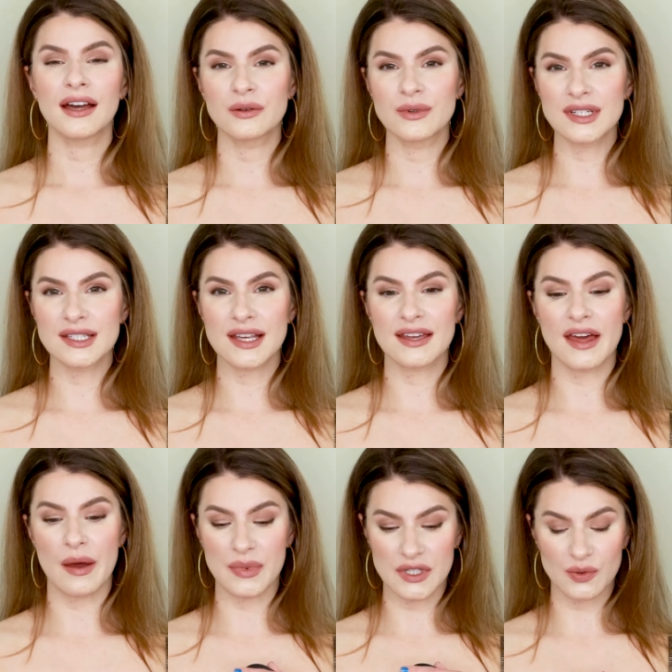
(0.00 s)
I will say
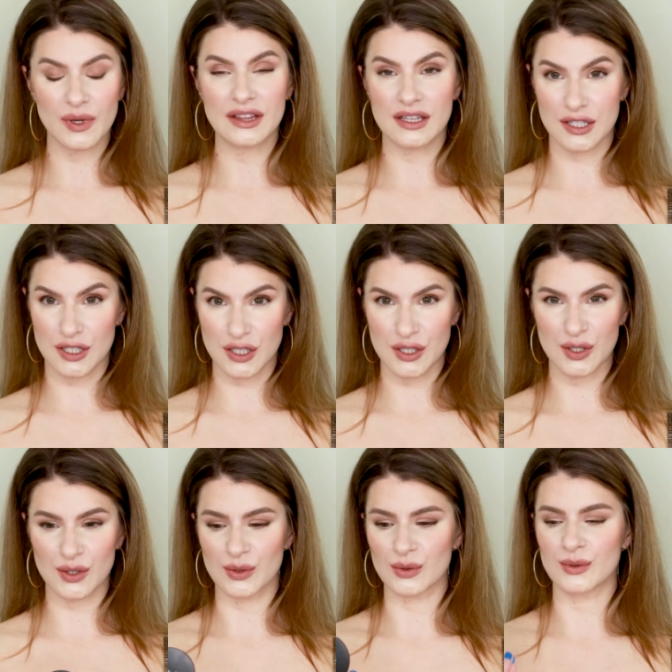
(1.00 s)
that between the
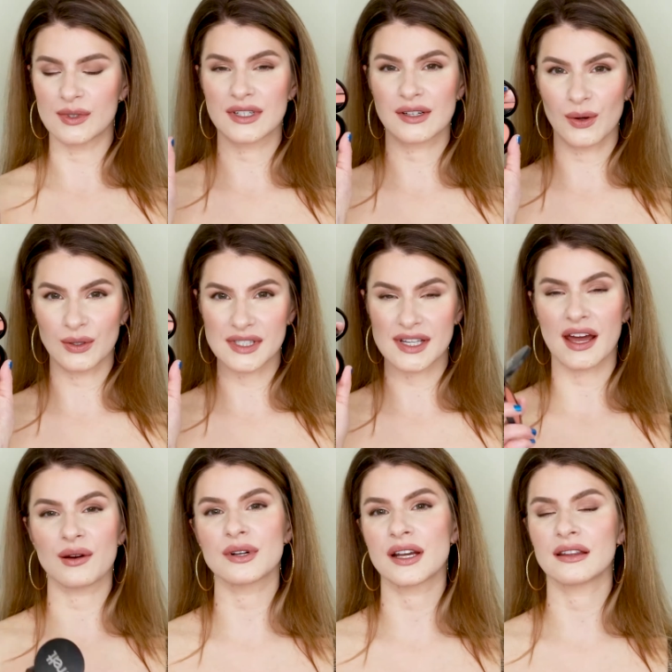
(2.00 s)
two, golden
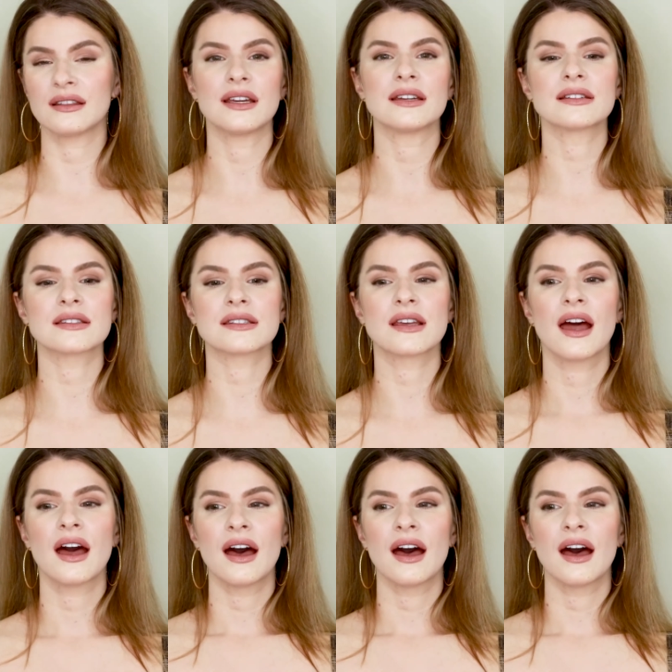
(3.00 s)
hour and lynx,